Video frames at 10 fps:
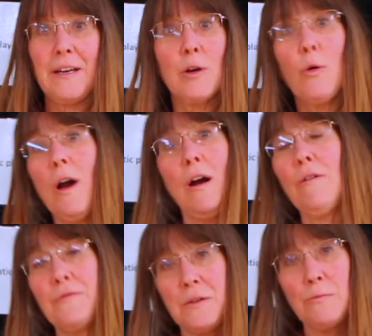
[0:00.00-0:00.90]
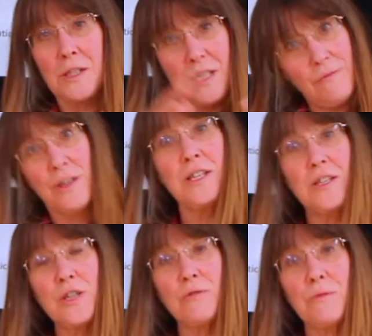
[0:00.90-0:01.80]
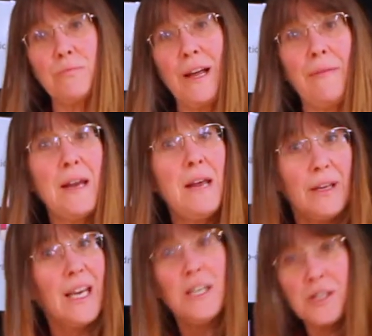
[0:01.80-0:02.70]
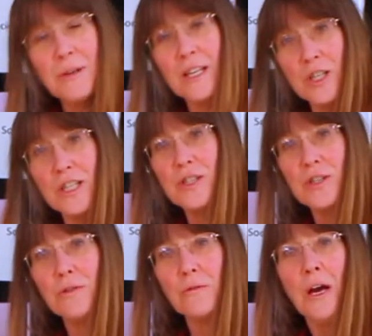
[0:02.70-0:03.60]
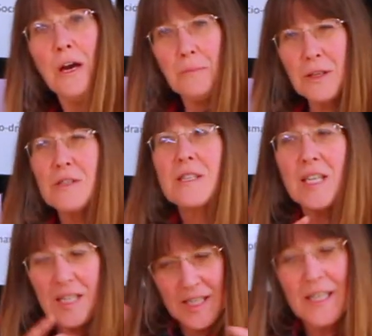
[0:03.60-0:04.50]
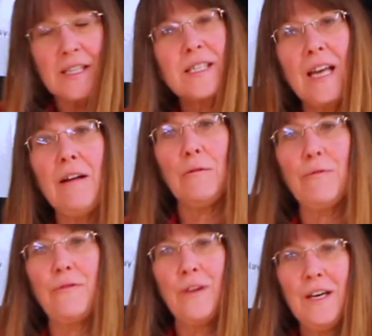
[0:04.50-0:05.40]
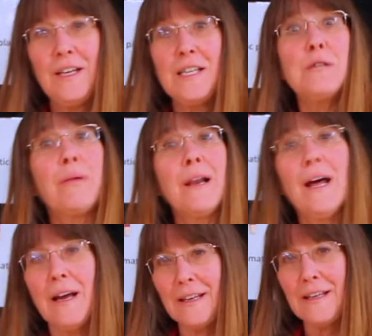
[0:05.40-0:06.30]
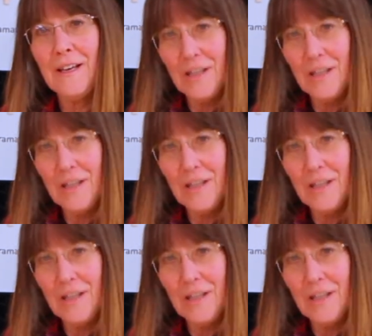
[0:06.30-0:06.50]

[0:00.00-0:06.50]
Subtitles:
And quite often, whatever it is that children plan, they never get to actually do, because this in itself is play.